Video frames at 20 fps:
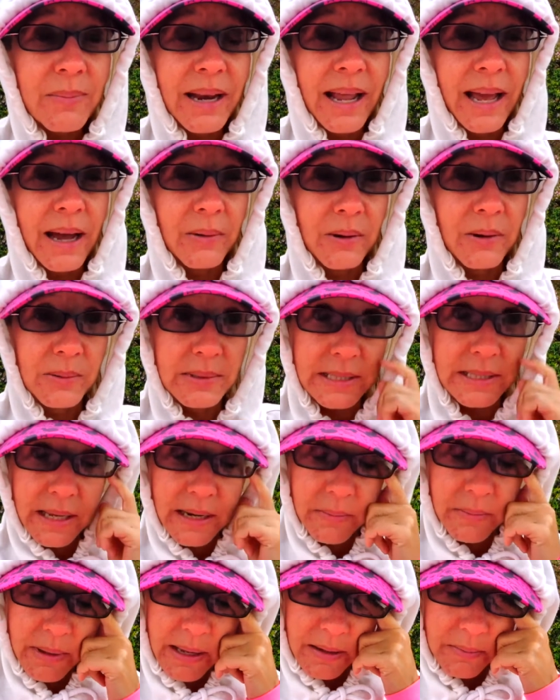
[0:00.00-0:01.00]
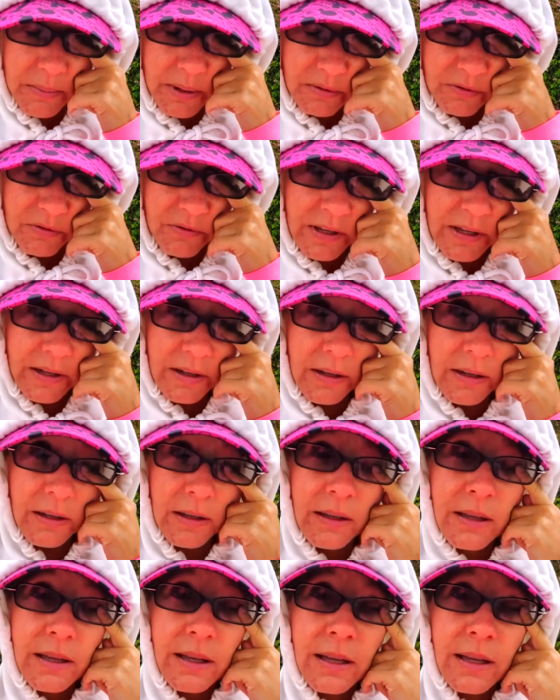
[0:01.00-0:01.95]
and how it was going to make me feel.